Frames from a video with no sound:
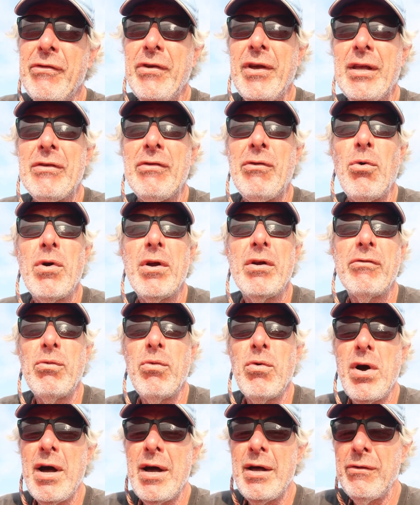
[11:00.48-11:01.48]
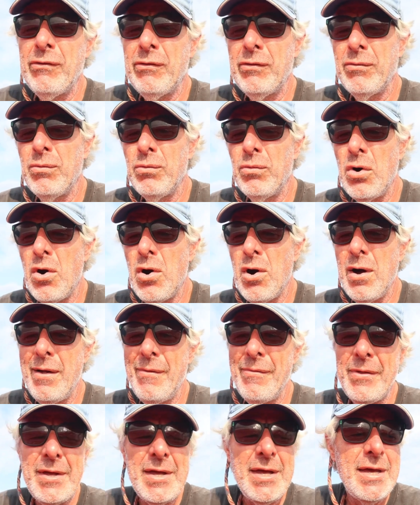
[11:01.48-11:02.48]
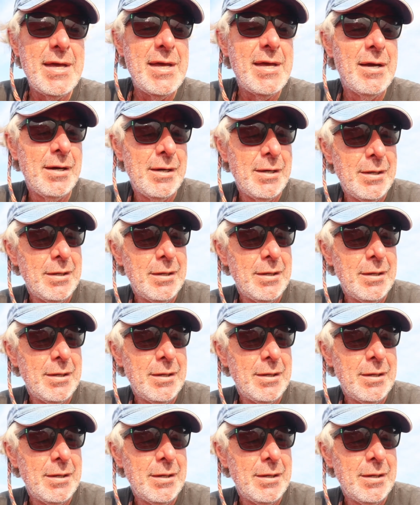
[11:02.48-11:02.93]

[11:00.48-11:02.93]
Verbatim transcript: six horse was on the